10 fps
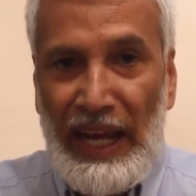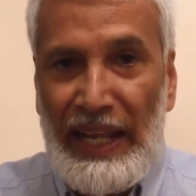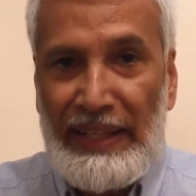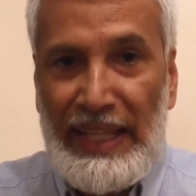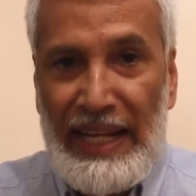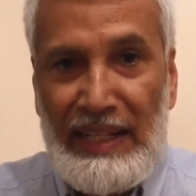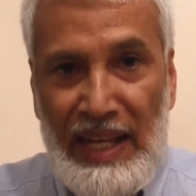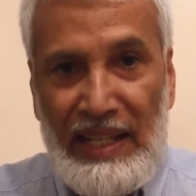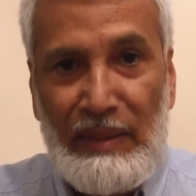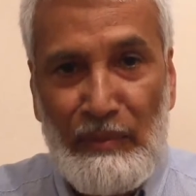and that
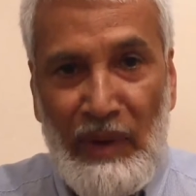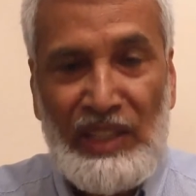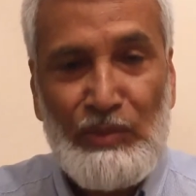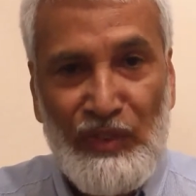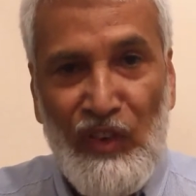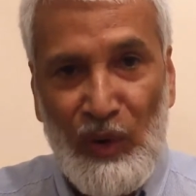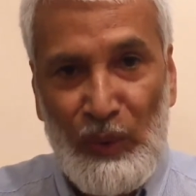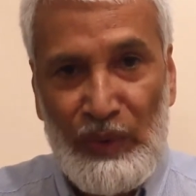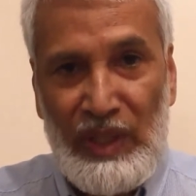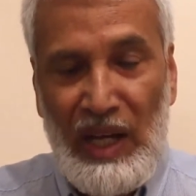must be
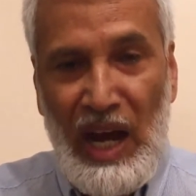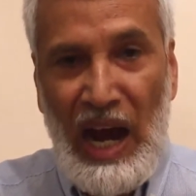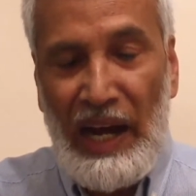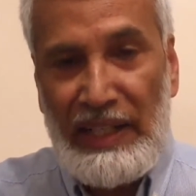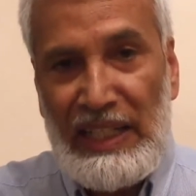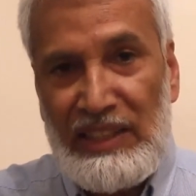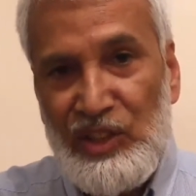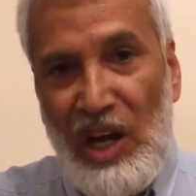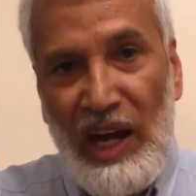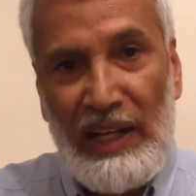followed until the
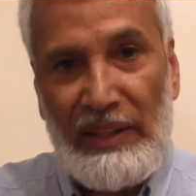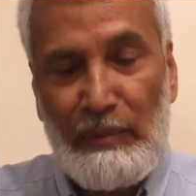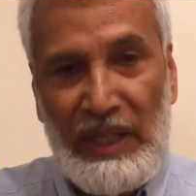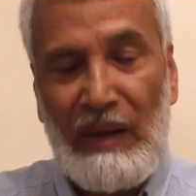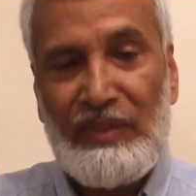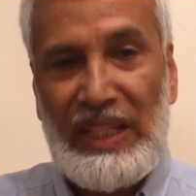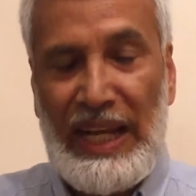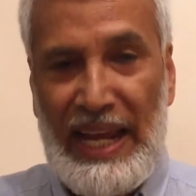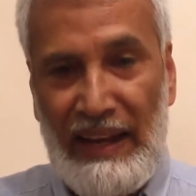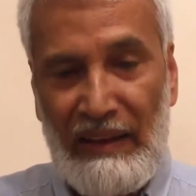child becomes an
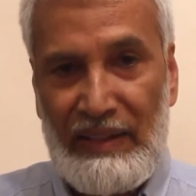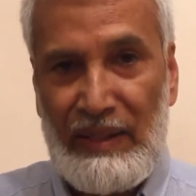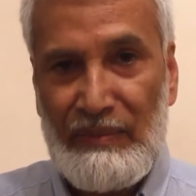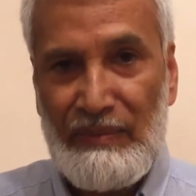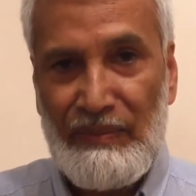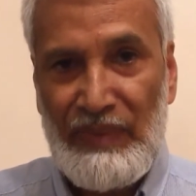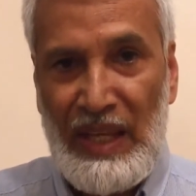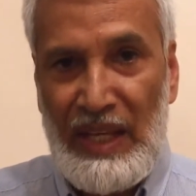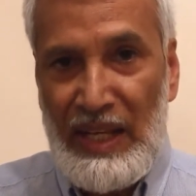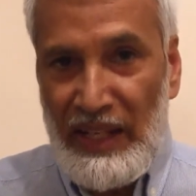adult.
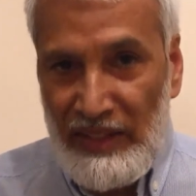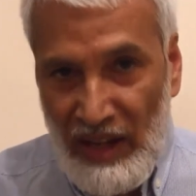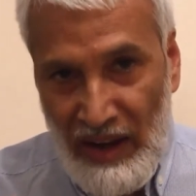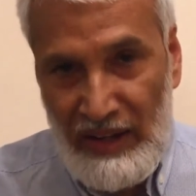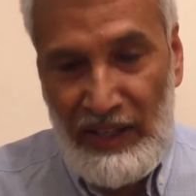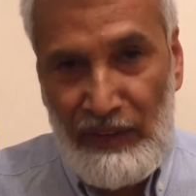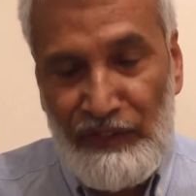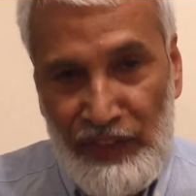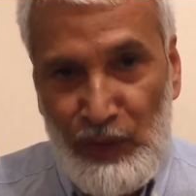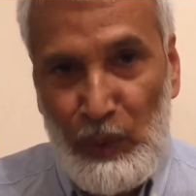There are a
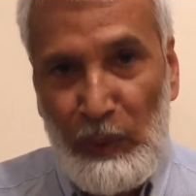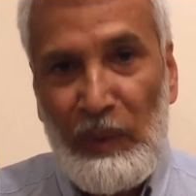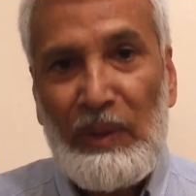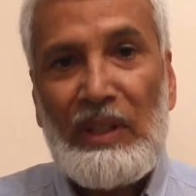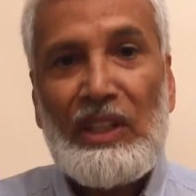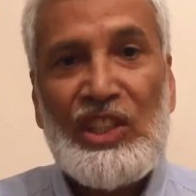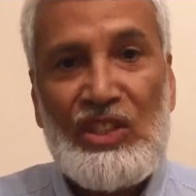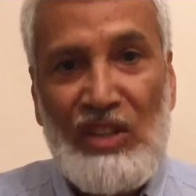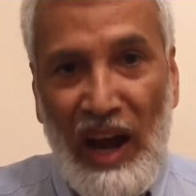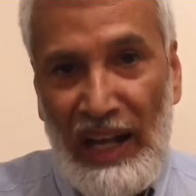few
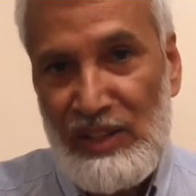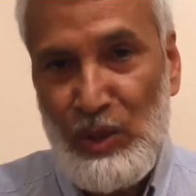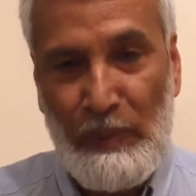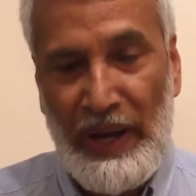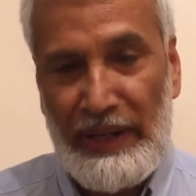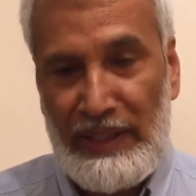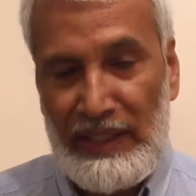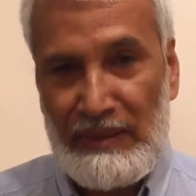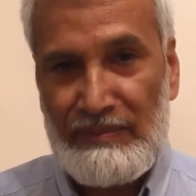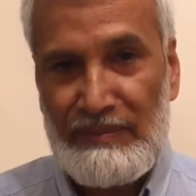styles of
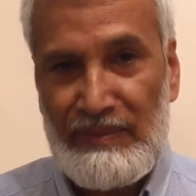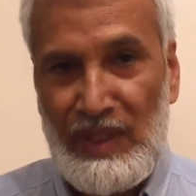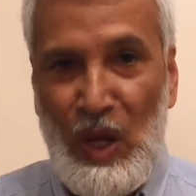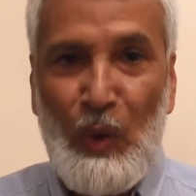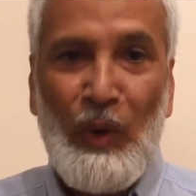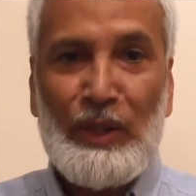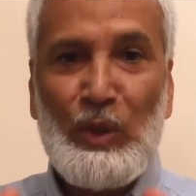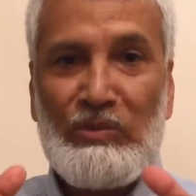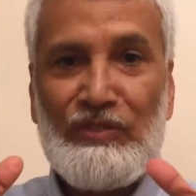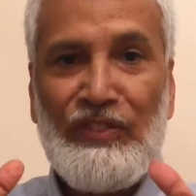parenting. One
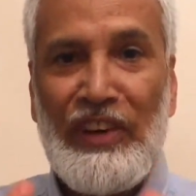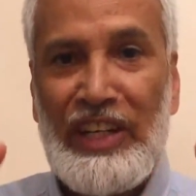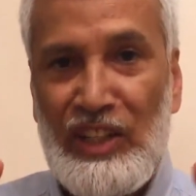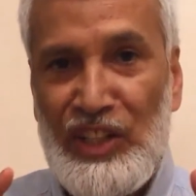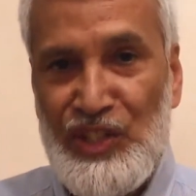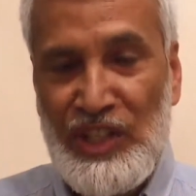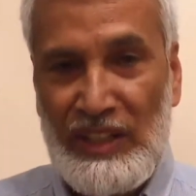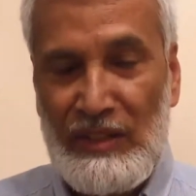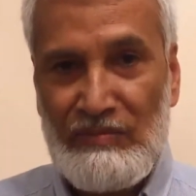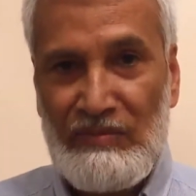could be very
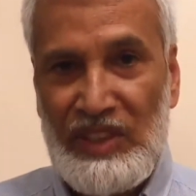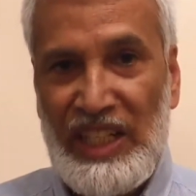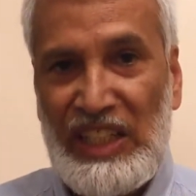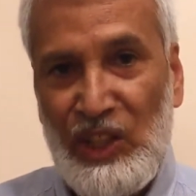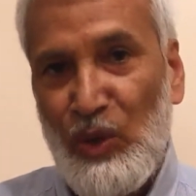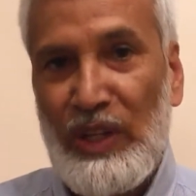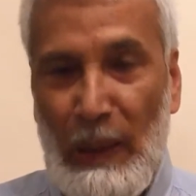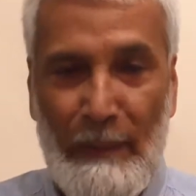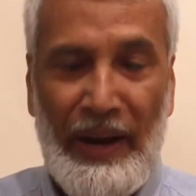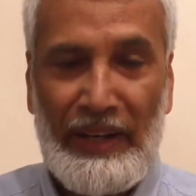rigid,
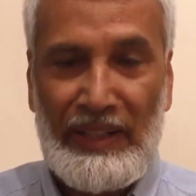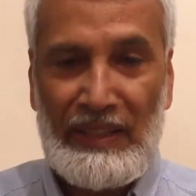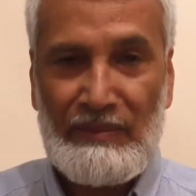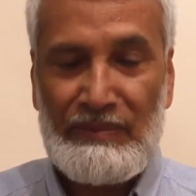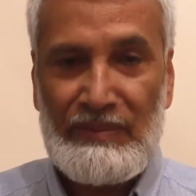dictatorial parenting,